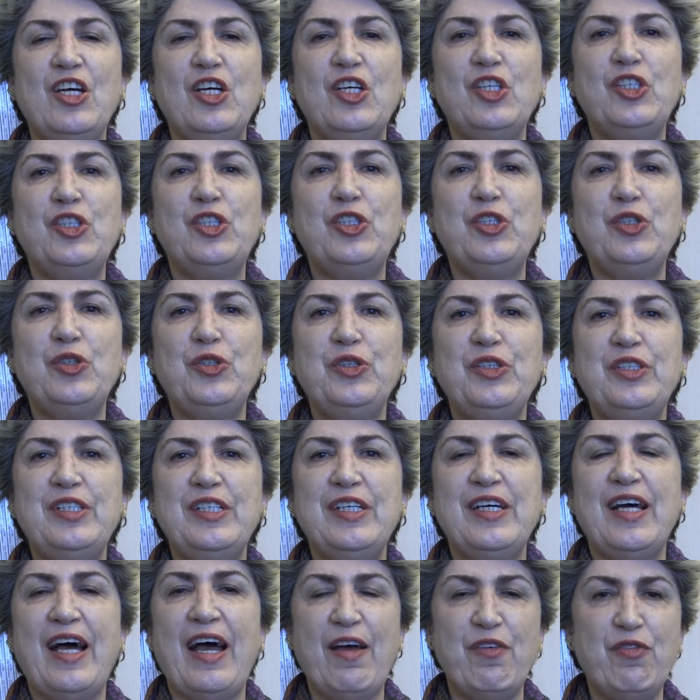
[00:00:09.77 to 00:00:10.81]
should
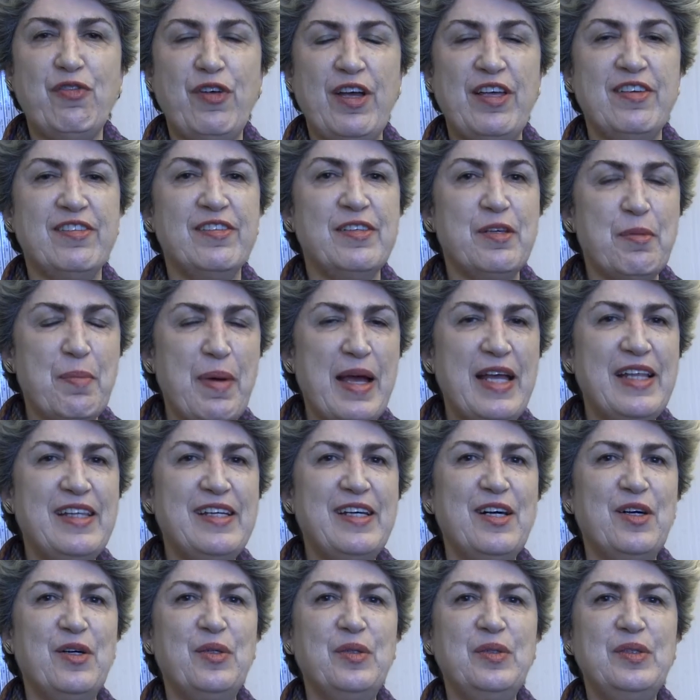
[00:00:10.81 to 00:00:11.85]
have as the main
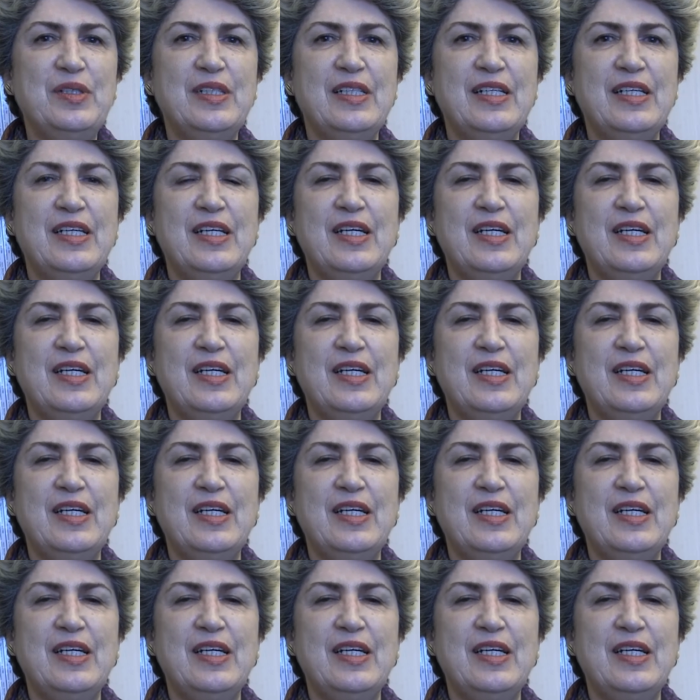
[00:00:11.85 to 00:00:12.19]
goal